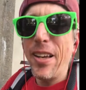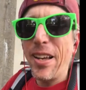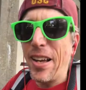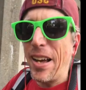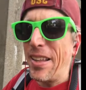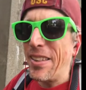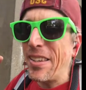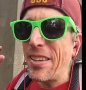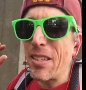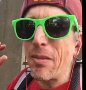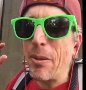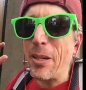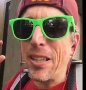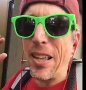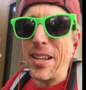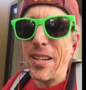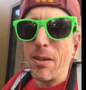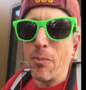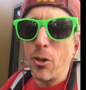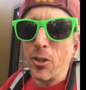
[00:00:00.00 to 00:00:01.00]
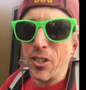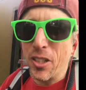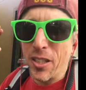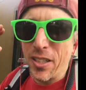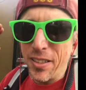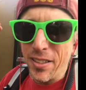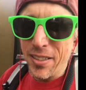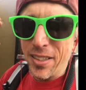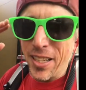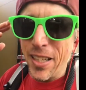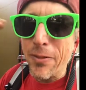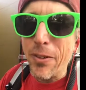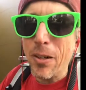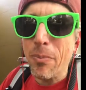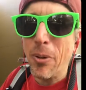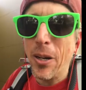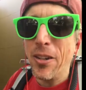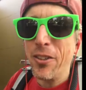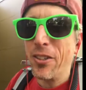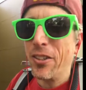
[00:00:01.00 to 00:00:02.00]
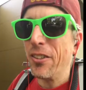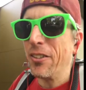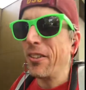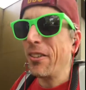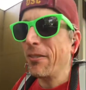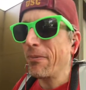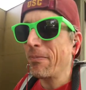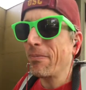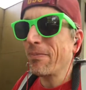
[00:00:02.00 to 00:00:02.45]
And things may land in more significant punches.